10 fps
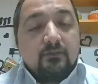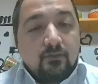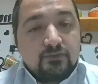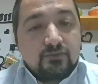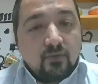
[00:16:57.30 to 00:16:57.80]
And
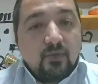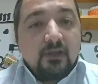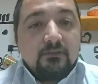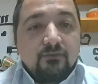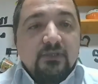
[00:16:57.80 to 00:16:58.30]
also,
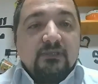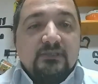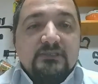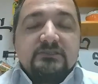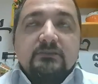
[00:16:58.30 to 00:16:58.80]
while doing
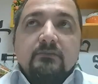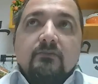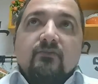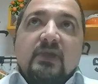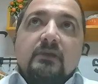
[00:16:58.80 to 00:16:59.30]
this,
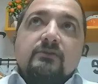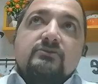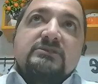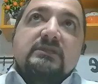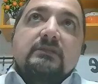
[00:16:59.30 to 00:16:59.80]
we are
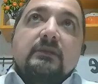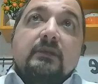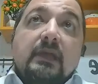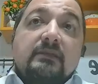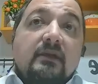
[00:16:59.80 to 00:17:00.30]
using
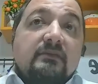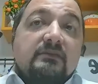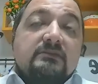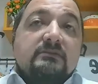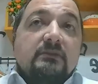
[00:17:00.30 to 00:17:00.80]

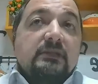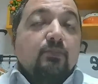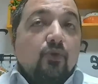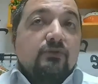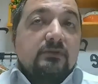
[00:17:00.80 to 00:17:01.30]
another
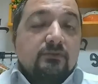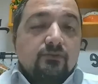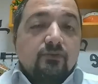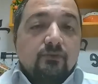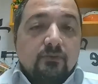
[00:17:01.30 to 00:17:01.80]

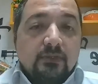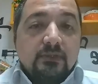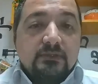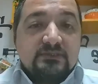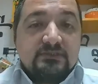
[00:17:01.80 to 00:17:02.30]
important tool,
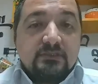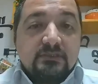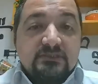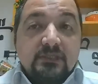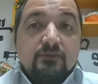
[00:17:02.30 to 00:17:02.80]

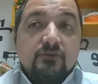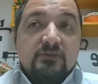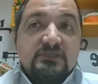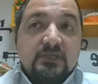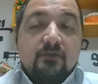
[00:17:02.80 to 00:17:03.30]
secure
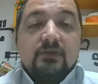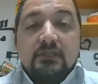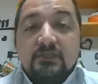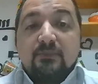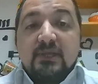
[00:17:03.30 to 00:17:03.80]

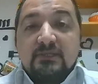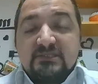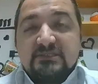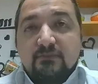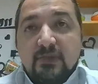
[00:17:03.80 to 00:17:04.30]
discovery and
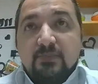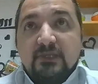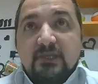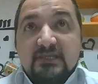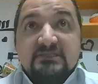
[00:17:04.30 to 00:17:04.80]
dependency
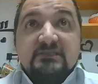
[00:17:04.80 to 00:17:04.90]
mapping,